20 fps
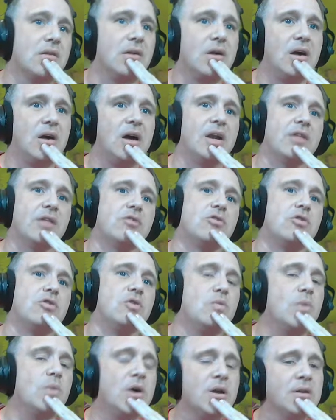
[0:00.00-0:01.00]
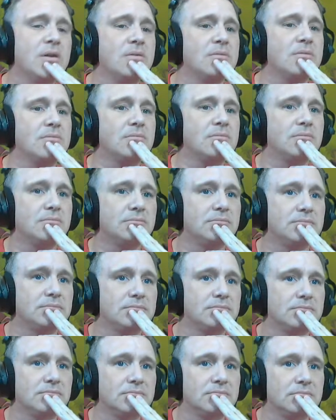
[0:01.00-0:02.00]
2-1
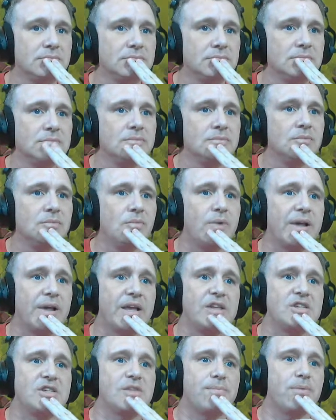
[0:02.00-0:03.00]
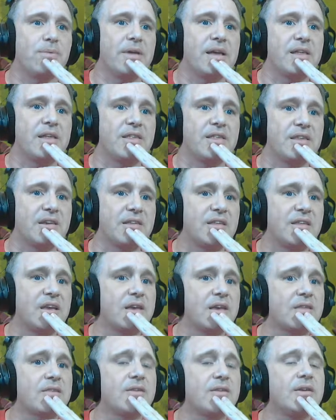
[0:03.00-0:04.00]
when I can just play a
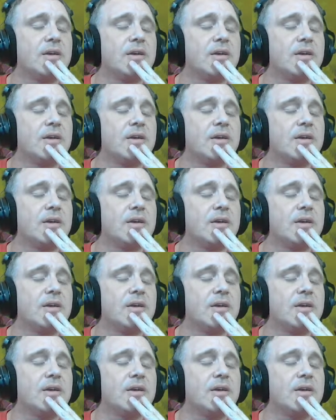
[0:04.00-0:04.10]
6/6.